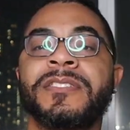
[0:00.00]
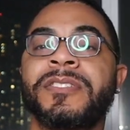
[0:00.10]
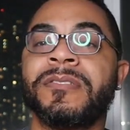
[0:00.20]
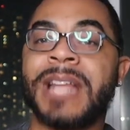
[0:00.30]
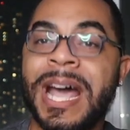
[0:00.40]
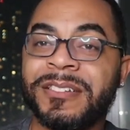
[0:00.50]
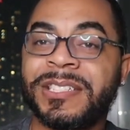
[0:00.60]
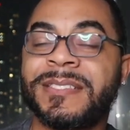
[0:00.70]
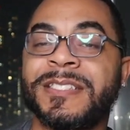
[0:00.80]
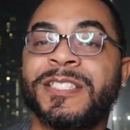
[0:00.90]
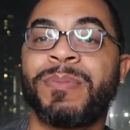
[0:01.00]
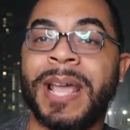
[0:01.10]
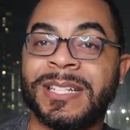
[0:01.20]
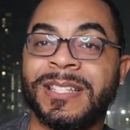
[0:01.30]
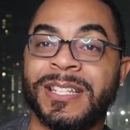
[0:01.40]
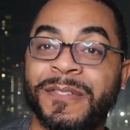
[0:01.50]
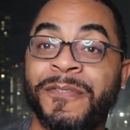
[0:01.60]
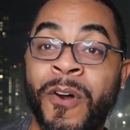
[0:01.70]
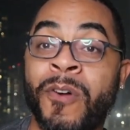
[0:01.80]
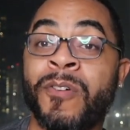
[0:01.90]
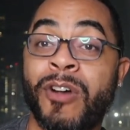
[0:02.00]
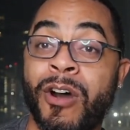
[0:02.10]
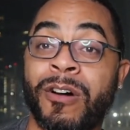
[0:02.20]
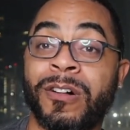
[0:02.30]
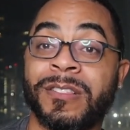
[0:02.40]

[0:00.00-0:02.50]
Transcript: So now she's explaining this phone call